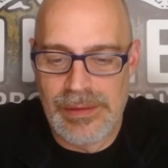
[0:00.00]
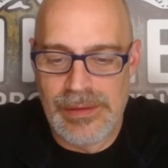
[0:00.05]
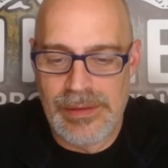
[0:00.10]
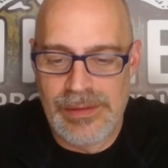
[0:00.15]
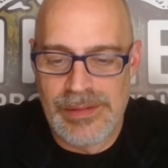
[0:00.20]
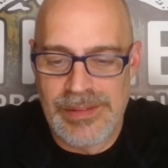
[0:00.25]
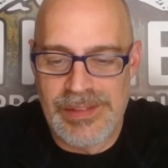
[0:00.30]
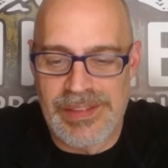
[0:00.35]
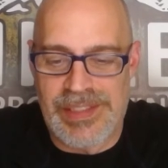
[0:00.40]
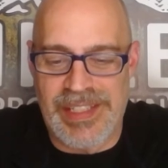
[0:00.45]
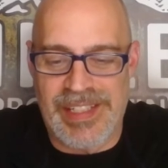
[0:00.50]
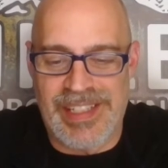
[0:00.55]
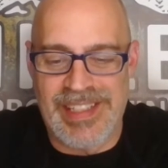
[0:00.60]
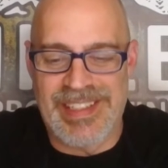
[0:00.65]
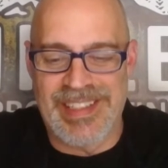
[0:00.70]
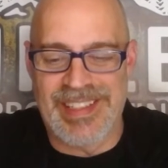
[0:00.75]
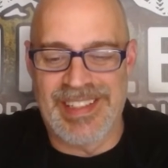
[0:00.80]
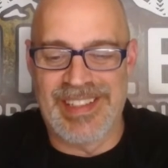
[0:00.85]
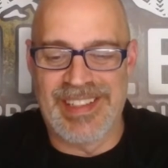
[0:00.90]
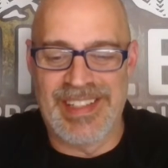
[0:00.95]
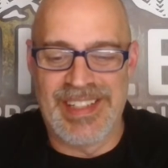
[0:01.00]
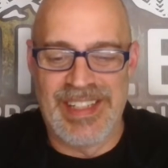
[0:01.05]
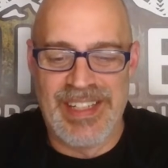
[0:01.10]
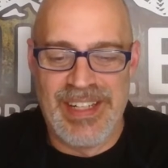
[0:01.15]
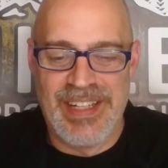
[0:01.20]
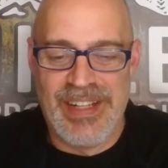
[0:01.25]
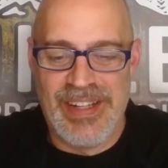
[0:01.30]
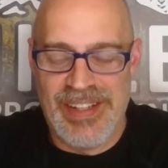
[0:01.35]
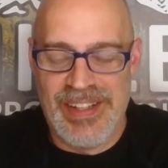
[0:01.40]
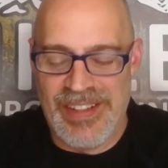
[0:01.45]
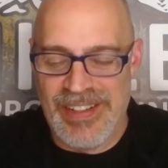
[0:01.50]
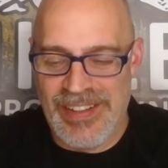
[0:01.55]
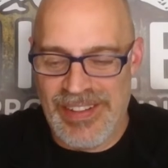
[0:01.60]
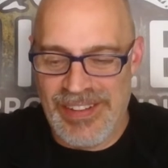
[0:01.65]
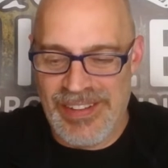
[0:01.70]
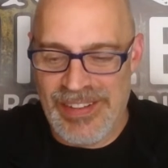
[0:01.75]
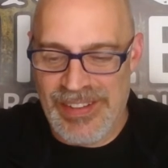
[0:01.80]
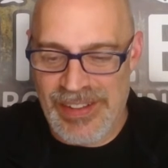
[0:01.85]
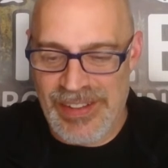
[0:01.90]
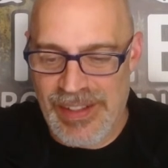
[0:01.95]
I'm dang it.
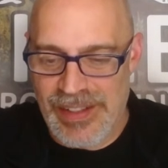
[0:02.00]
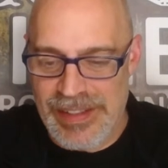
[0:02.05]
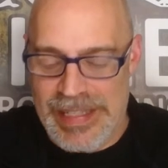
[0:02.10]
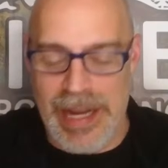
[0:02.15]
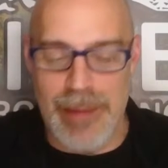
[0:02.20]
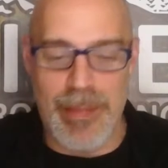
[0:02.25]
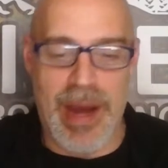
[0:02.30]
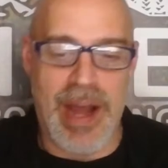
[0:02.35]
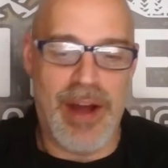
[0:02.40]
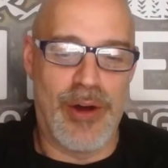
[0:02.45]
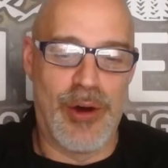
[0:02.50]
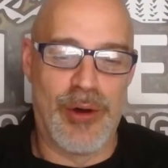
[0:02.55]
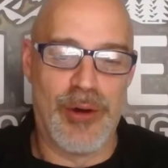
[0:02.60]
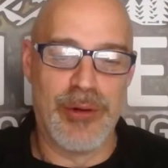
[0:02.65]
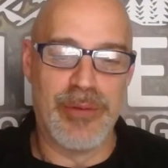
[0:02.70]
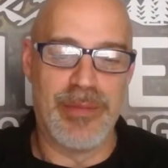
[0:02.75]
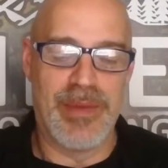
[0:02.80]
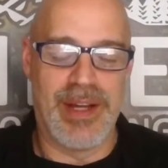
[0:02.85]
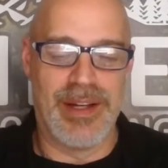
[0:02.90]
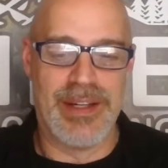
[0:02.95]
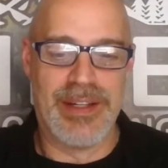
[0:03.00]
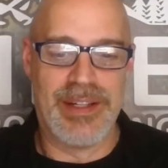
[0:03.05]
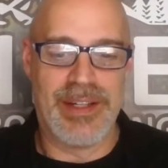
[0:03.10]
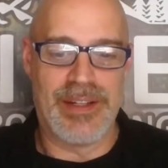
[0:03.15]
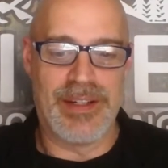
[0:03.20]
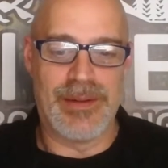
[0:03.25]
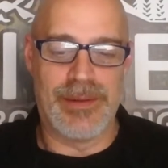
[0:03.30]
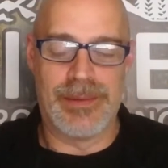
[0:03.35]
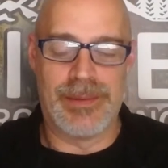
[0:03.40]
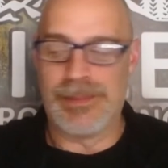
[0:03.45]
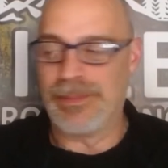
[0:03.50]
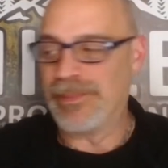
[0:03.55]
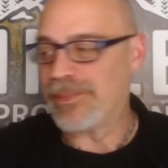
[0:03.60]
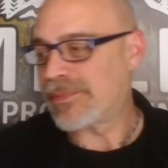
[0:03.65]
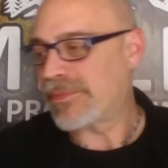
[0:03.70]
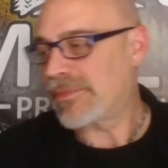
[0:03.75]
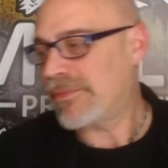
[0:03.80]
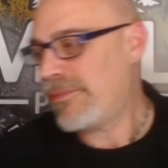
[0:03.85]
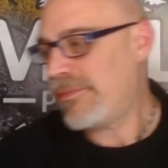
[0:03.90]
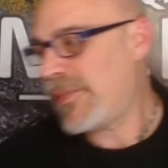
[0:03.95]
Yeah, my old
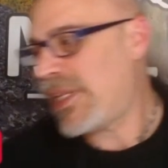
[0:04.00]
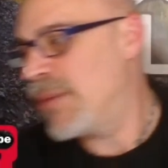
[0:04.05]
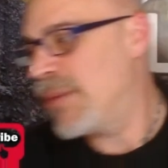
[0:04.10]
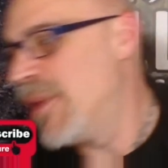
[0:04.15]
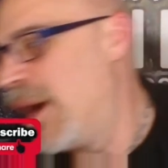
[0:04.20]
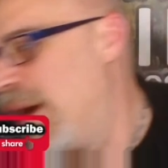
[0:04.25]
my